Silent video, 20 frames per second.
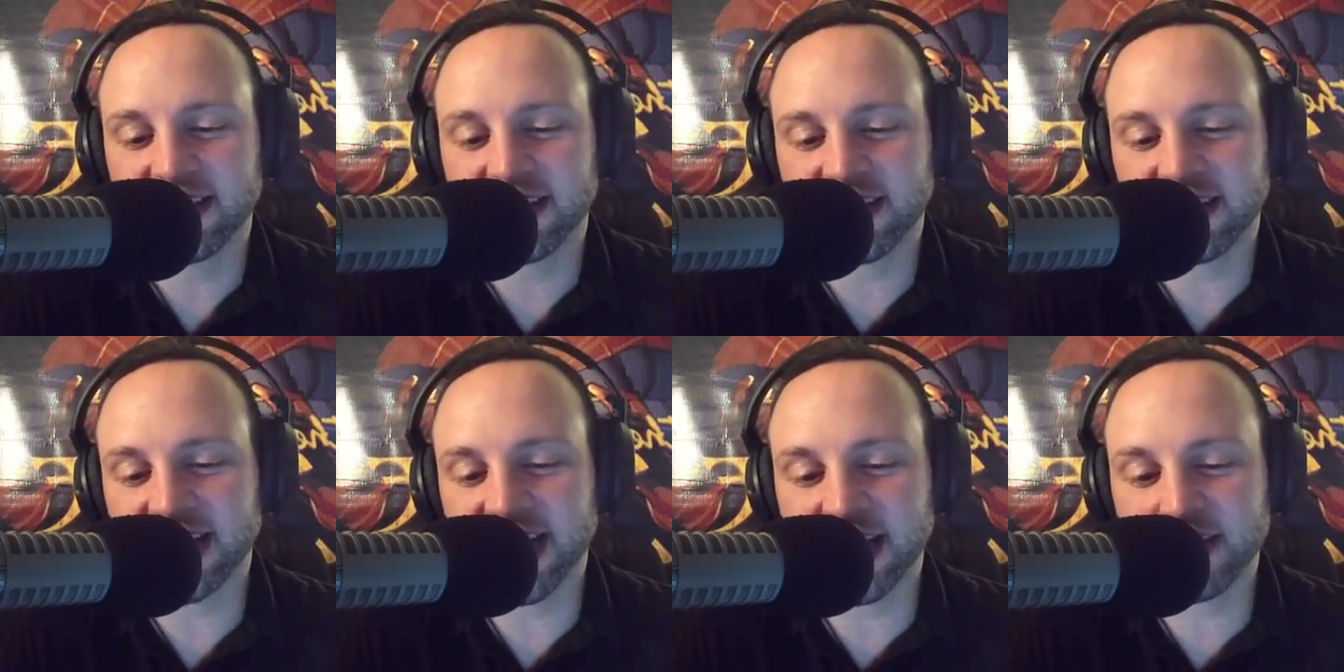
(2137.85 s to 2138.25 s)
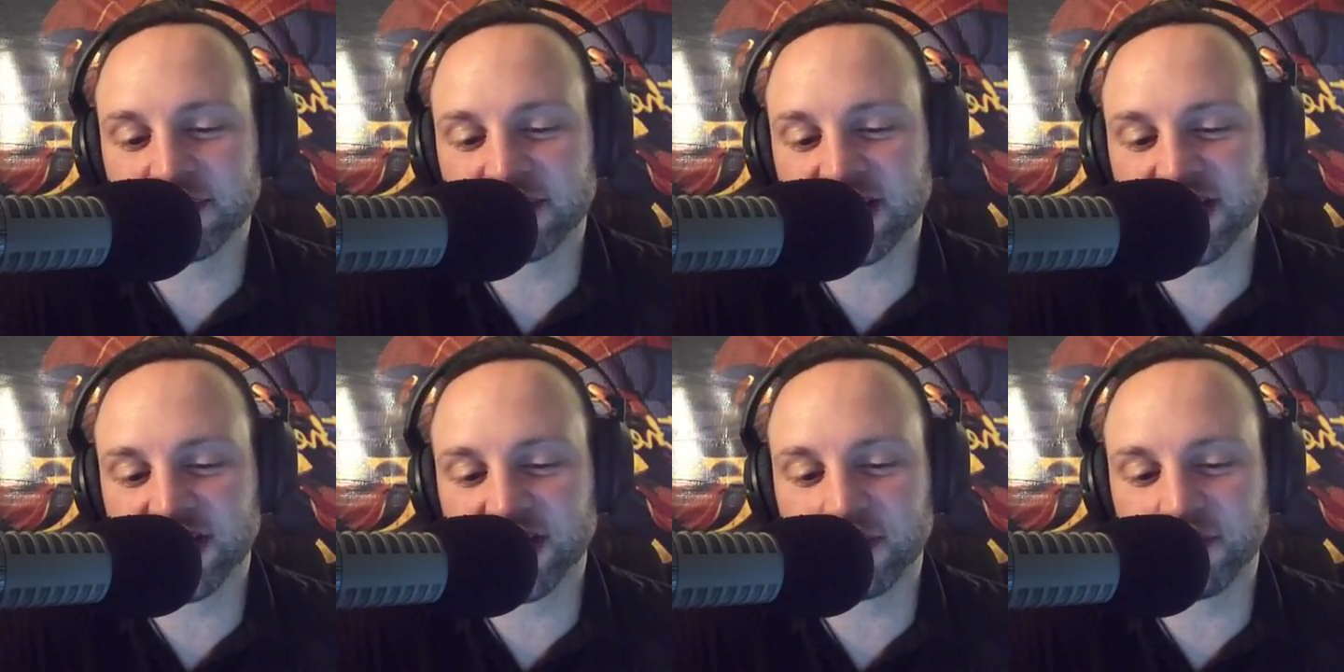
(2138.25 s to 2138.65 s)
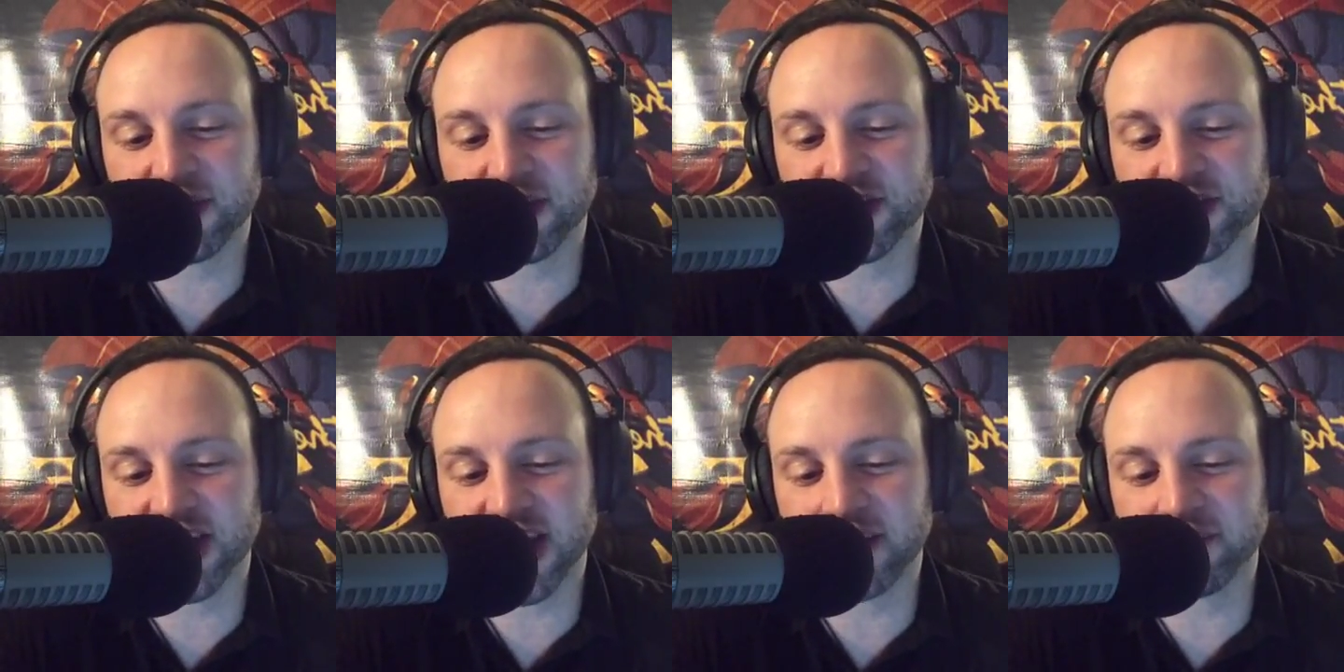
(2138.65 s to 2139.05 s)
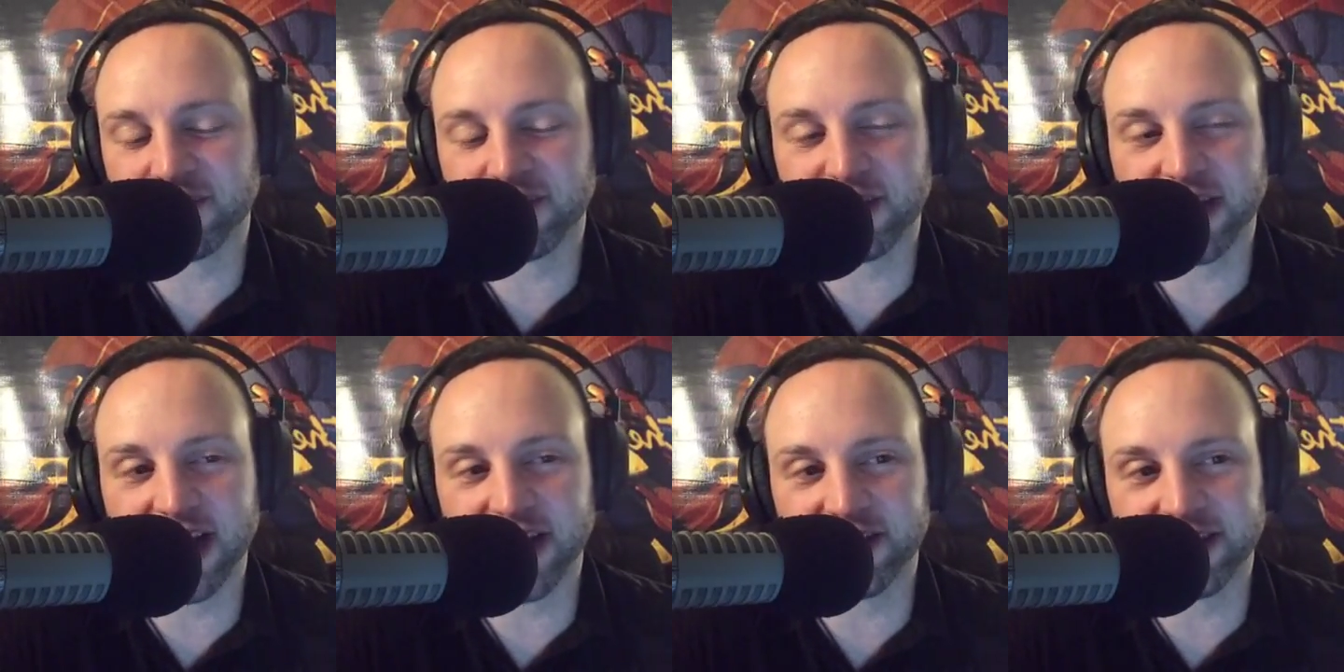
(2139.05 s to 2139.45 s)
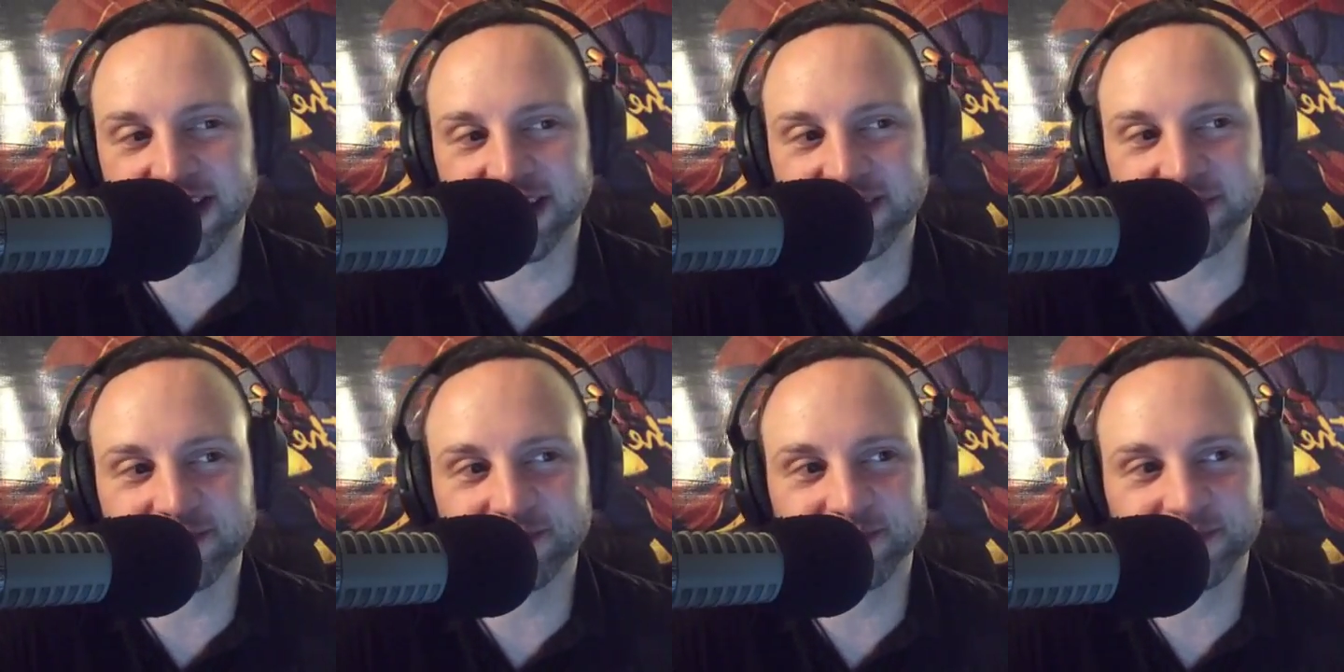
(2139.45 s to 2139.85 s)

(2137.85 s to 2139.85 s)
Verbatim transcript: and AMC I, should be ashamed for airing it.